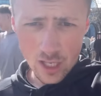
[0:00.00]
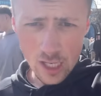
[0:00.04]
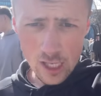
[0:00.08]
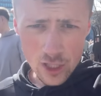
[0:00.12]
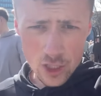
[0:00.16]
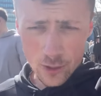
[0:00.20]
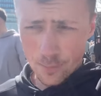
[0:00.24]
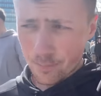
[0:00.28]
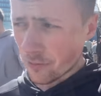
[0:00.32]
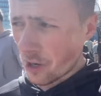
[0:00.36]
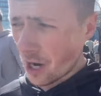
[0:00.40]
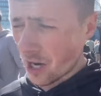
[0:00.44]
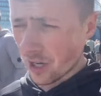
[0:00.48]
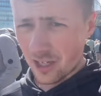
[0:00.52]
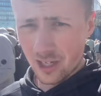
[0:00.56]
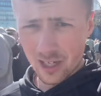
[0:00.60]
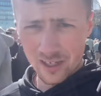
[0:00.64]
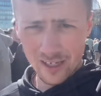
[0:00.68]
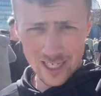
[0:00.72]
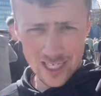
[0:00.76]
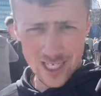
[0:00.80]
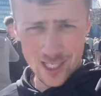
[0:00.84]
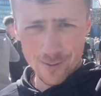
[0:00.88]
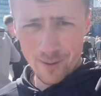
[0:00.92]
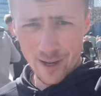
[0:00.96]
De Bruyne,
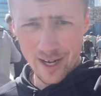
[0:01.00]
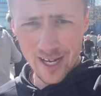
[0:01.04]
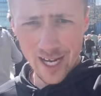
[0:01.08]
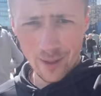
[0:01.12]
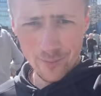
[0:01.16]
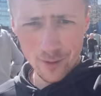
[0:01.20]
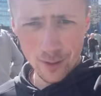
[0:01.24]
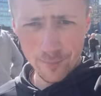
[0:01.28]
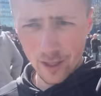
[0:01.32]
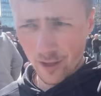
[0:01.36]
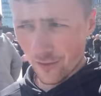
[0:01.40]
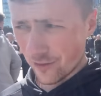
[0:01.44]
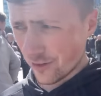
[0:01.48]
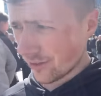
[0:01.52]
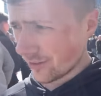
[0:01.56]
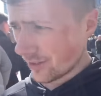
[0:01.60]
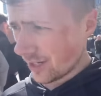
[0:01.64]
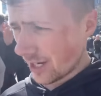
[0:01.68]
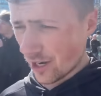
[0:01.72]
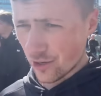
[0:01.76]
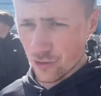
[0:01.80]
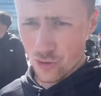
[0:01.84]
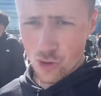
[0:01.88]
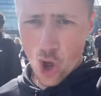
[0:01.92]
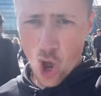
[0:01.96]
despite having a bit of
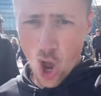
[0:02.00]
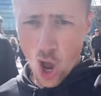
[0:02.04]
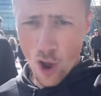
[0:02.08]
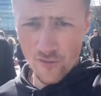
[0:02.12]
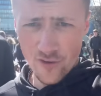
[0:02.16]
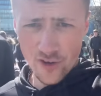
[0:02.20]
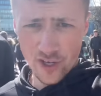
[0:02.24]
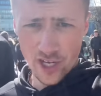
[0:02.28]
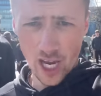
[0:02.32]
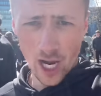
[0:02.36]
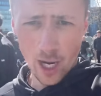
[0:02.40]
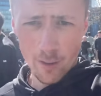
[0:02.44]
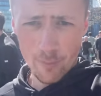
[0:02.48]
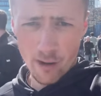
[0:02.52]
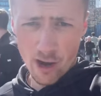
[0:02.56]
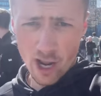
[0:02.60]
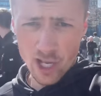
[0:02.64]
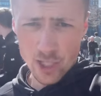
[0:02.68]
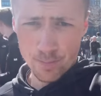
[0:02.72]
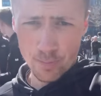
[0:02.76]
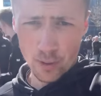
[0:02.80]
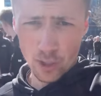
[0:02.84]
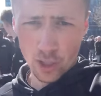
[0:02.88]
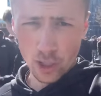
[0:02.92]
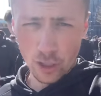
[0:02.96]
a nervy game in
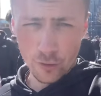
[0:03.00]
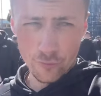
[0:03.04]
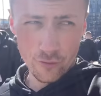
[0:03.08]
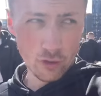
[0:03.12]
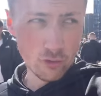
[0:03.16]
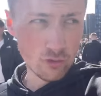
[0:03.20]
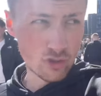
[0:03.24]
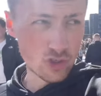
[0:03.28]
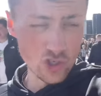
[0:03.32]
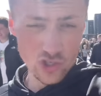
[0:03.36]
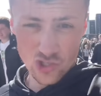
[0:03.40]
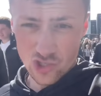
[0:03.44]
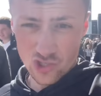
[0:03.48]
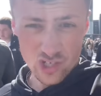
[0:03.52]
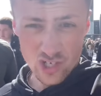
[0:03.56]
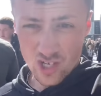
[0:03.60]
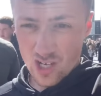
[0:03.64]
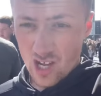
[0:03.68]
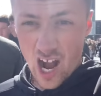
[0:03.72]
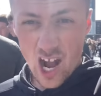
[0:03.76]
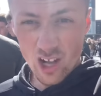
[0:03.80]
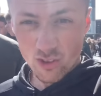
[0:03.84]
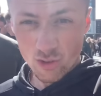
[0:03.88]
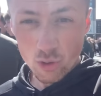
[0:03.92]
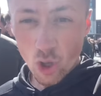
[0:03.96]
his point of view, just
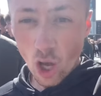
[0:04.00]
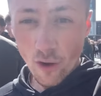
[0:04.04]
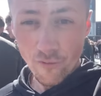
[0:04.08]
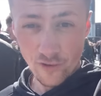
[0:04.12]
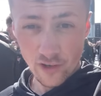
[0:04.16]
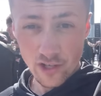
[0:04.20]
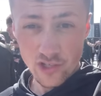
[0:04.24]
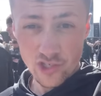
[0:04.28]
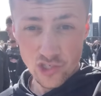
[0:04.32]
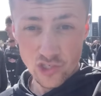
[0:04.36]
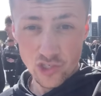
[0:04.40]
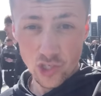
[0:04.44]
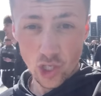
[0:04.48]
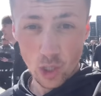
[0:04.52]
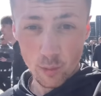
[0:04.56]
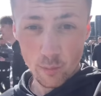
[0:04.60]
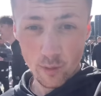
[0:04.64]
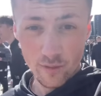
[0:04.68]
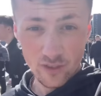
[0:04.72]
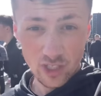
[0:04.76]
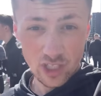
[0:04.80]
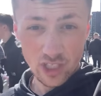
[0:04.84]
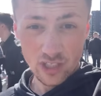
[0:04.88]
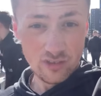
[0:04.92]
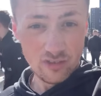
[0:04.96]
had nothing to do
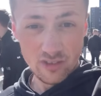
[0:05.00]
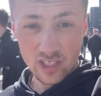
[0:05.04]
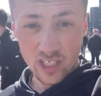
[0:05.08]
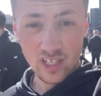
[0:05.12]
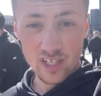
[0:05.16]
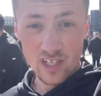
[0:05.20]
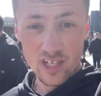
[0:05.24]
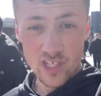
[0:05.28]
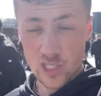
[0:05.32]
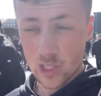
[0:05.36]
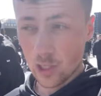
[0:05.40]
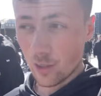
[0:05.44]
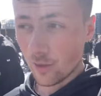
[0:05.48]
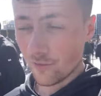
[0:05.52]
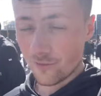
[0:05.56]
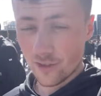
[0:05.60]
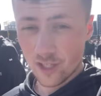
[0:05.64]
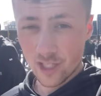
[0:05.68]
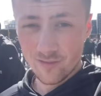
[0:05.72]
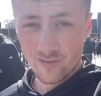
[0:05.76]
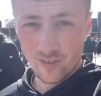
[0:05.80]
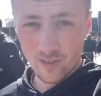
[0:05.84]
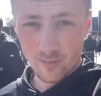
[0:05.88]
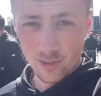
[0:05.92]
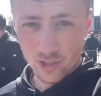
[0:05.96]
with. He didn't need to deal with
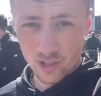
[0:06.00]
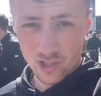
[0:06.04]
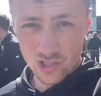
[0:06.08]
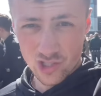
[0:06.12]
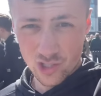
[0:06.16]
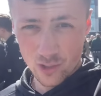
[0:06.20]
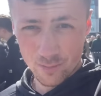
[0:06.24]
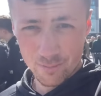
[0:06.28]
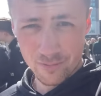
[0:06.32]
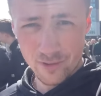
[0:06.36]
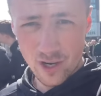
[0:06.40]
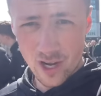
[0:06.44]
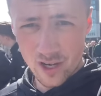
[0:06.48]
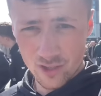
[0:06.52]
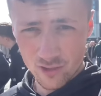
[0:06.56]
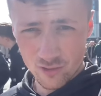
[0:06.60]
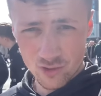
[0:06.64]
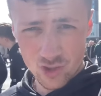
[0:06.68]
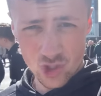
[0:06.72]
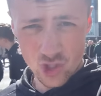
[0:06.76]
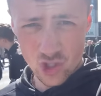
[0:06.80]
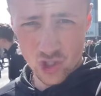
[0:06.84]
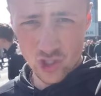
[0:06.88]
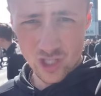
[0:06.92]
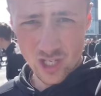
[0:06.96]
anything because De
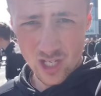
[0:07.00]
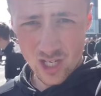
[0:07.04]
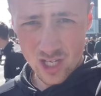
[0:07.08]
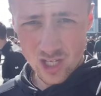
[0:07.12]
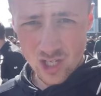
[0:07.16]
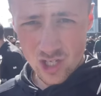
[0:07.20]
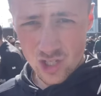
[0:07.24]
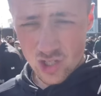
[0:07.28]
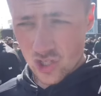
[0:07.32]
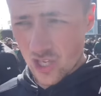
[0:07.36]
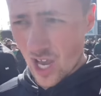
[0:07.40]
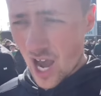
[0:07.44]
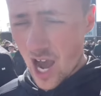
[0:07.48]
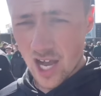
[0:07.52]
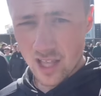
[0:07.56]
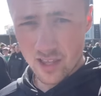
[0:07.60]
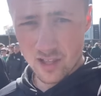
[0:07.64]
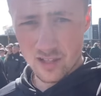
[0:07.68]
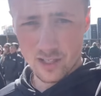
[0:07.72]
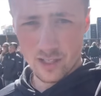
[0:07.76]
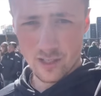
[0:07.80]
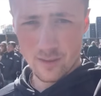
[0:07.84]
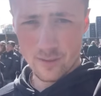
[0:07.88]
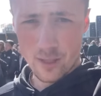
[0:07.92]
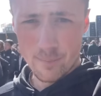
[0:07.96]
Bruyne just
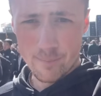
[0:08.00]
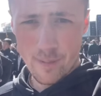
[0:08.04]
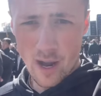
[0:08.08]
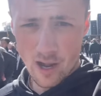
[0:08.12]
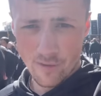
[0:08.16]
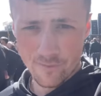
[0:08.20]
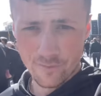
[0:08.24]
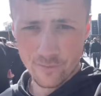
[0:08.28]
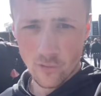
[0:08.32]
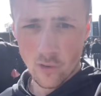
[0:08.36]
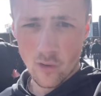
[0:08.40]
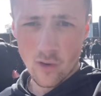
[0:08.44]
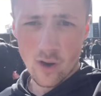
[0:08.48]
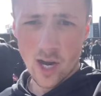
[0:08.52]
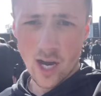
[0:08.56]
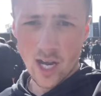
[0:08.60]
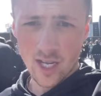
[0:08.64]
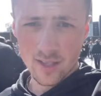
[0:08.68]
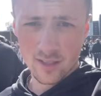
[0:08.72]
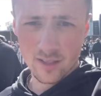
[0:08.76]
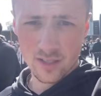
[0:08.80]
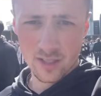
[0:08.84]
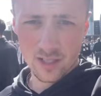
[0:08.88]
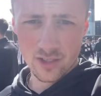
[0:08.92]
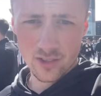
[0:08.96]
handled it, the back four
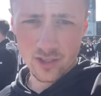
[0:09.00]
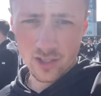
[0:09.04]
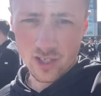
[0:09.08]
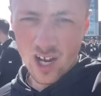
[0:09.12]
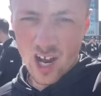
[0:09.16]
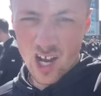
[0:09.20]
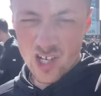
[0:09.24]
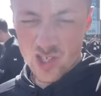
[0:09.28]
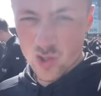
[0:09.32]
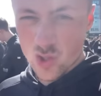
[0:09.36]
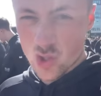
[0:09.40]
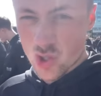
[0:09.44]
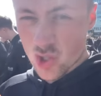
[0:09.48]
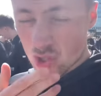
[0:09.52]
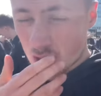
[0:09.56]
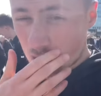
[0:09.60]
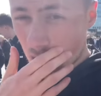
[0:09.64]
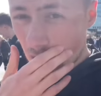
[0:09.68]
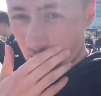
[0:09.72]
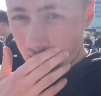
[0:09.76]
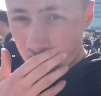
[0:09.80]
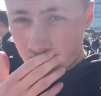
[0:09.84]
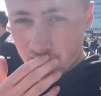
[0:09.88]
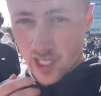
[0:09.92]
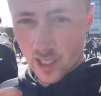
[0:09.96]
handled it, and Newcastle just
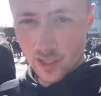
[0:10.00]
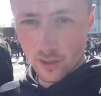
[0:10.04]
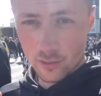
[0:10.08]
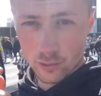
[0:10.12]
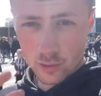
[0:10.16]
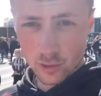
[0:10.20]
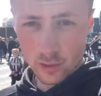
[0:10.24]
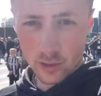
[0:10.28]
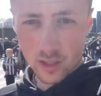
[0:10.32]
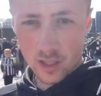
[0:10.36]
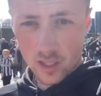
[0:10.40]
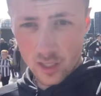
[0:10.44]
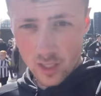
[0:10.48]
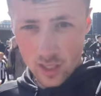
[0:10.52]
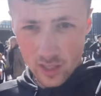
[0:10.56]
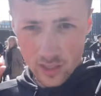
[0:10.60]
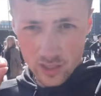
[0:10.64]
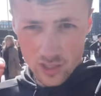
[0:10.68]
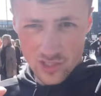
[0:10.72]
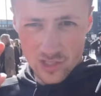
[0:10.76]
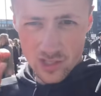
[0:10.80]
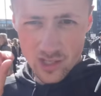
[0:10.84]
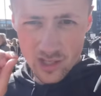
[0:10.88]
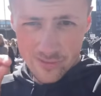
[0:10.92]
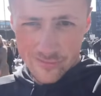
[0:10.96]
continued to
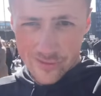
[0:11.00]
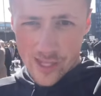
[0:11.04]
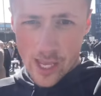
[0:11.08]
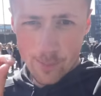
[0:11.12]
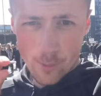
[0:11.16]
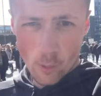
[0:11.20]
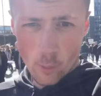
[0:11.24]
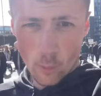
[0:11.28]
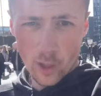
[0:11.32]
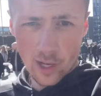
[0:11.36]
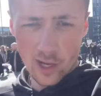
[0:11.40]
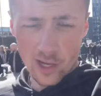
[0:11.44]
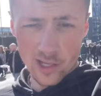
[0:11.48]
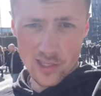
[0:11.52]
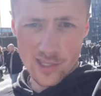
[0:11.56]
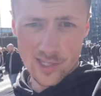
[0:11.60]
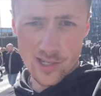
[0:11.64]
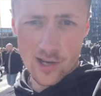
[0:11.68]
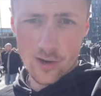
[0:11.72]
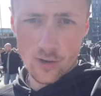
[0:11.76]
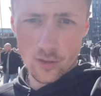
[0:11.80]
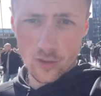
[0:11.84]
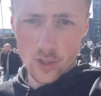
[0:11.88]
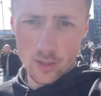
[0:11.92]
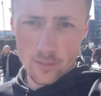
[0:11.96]
nip away at
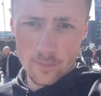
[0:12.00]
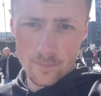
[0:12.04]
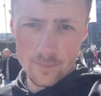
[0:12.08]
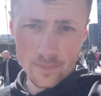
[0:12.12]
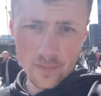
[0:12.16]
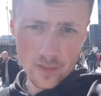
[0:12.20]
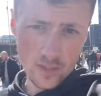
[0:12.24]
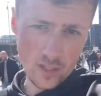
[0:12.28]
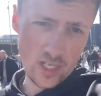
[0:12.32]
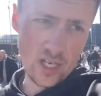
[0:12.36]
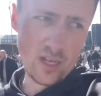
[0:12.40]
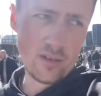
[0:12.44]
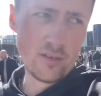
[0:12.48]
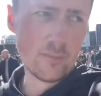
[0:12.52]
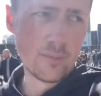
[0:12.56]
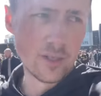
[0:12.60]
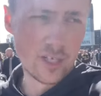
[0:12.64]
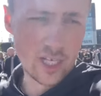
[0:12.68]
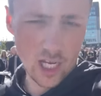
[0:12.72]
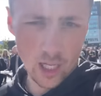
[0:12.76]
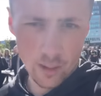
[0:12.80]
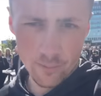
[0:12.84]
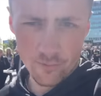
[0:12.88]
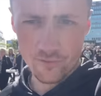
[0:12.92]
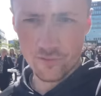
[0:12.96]
Tottenham, and then it
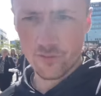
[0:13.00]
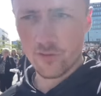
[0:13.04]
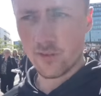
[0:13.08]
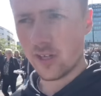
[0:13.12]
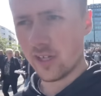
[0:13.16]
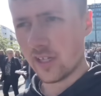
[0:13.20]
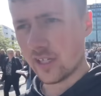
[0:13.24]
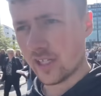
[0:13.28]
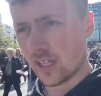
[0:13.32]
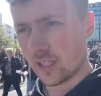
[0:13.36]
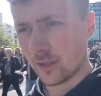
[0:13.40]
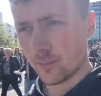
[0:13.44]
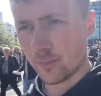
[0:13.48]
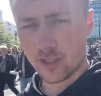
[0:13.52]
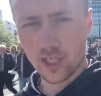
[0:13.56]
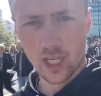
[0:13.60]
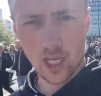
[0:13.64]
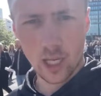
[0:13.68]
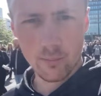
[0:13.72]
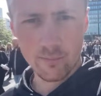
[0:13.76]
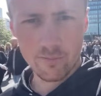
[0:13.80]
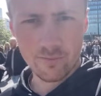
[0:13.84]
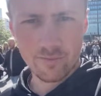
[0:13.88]
became 3, then it became